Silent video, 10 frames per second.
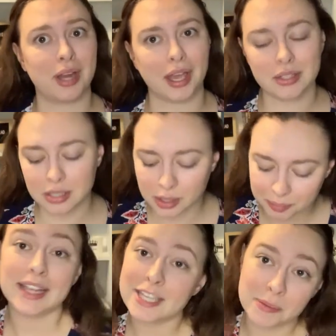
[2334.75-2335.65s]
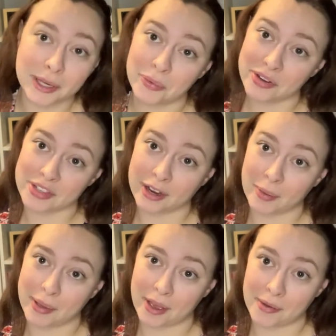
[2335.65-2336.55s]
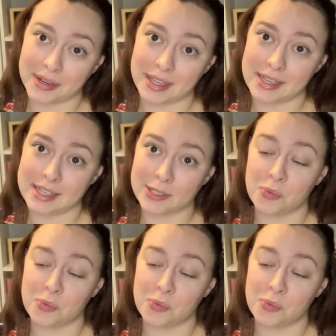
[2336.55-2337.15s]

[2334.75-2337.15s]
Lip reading: Next. The last book I want to talk about is